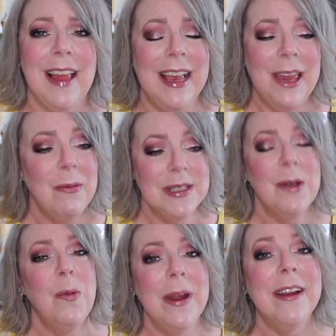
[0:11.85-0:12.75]
Like it was
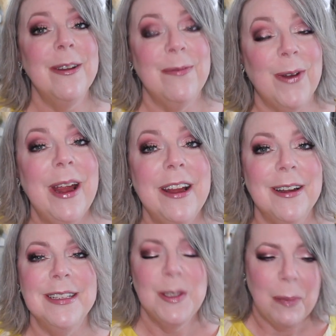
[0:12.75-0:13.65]
a weird
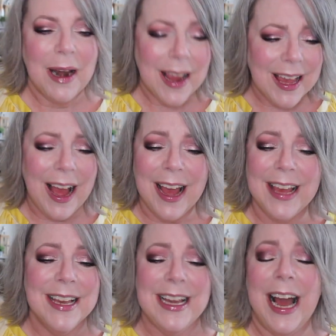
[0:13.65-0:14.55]
fragrance, but I,
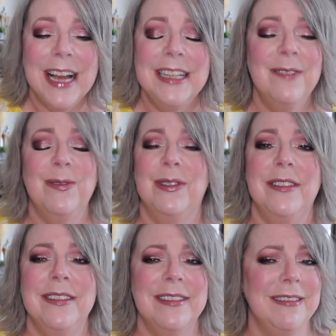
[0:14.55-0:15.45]
I kind of
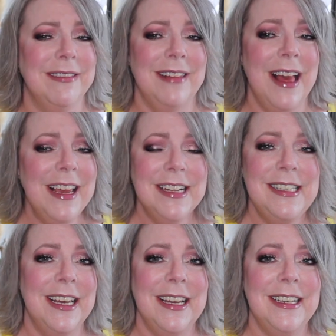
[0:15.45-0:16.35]

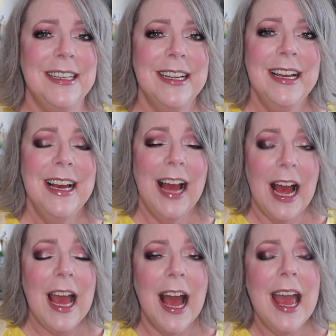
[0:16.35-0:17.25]
liked it
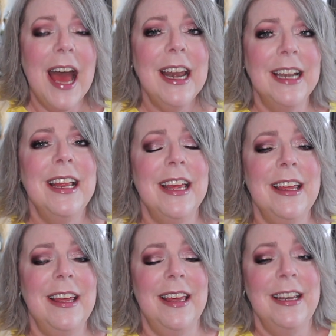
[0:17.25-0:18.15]
I, I had an
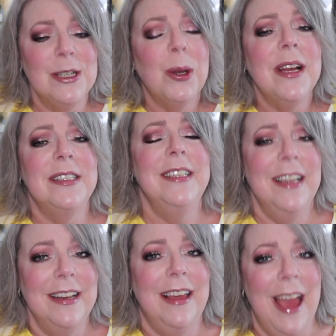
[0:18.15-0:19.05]
interesting
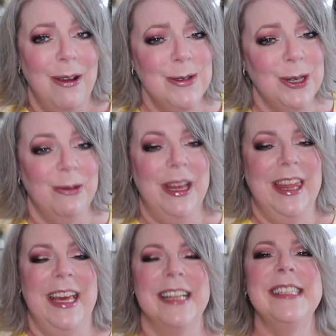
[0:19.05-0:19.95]
encounter with
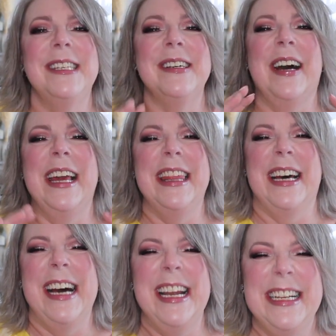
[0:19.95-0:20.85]
it, so I
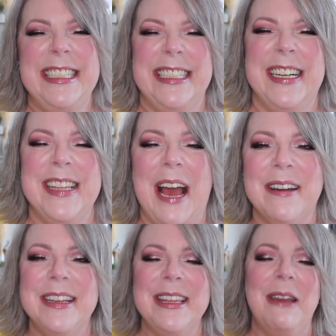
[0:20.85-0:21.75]
thought I'd share
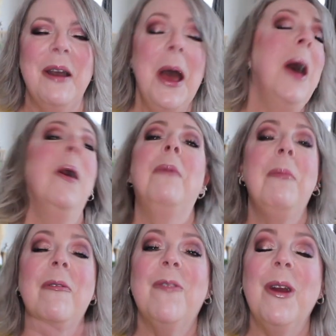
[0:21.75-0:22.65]
that with you. But
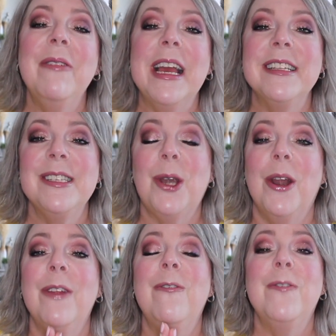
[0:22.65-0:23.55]
before we get
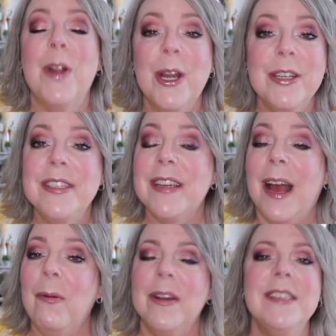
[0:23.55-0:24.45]
started, first,
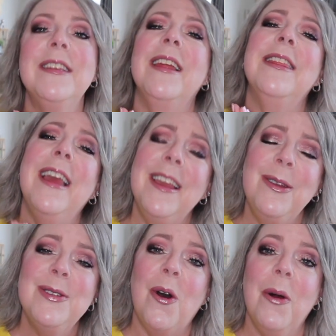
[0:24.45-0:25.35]
I want to say thank
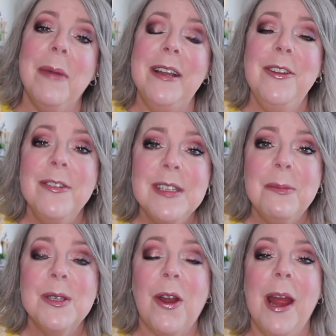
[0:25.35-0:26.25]
you to all my new
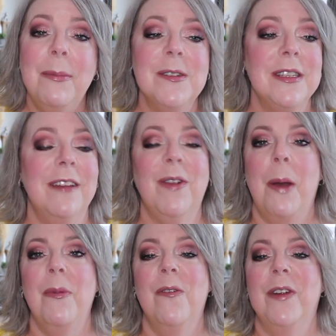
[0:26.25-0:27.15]
subscribers that have
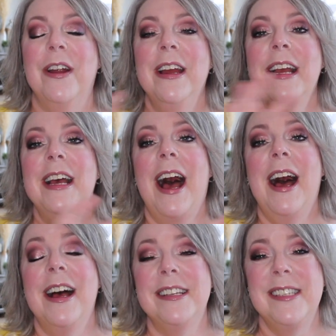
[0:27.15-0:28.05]
come over
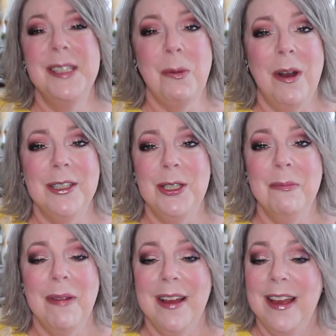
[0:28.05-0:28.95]
uh, since
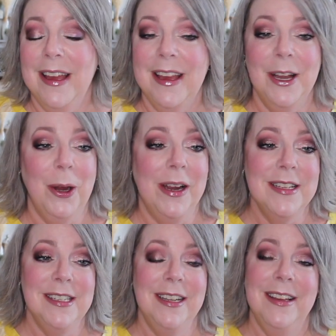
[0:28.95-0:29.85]
watching my
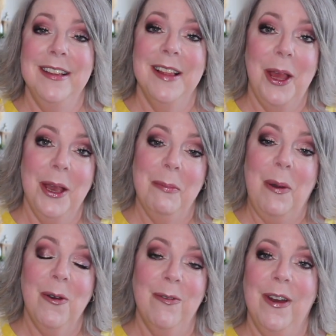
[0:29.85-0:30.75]
crazy, like,
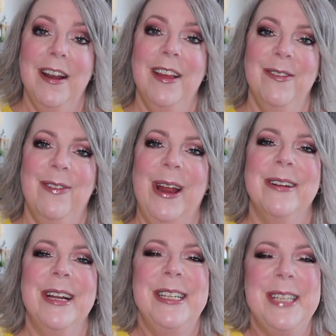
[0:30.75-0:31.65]
poke fun at the
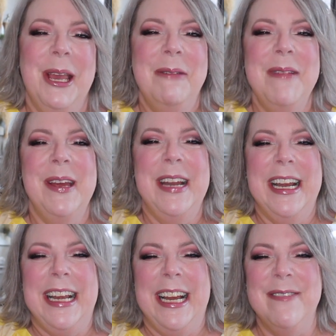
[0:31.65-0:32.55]
fragrance
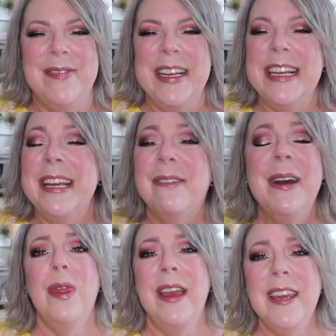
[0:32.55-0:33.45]
community video.
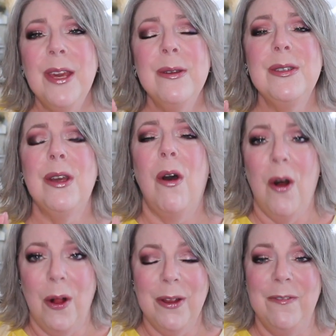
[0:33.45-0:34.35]
Thank you to
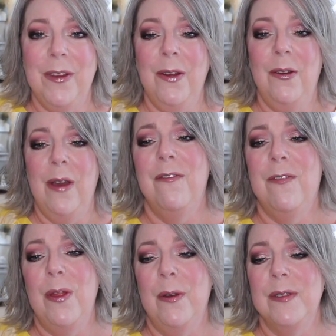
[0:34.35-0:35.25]
all of you
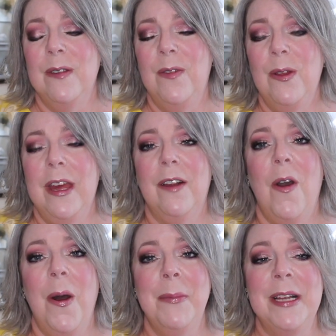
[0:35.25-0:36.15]
for those of you that
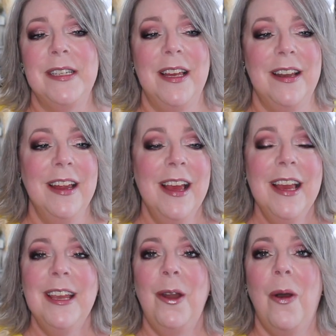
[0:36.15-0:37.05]
commented.
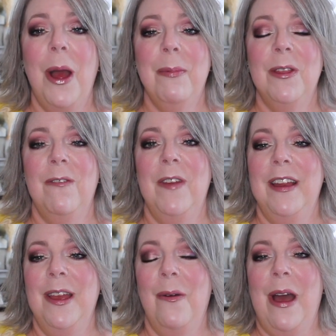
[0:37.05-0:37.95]
You know, I put the
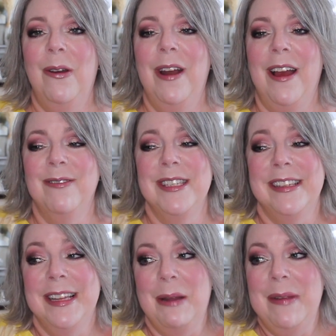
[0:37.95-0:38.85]
video out. I was a
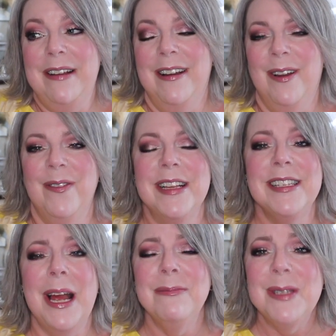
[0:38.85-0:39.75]
little bit
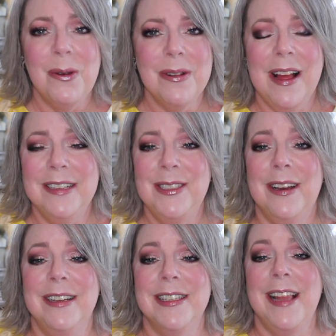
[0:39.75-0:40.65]
nervous. I'm so glad you
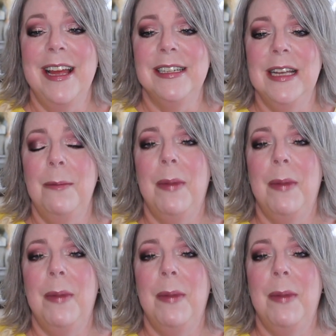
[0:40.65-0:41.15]
guys liked it.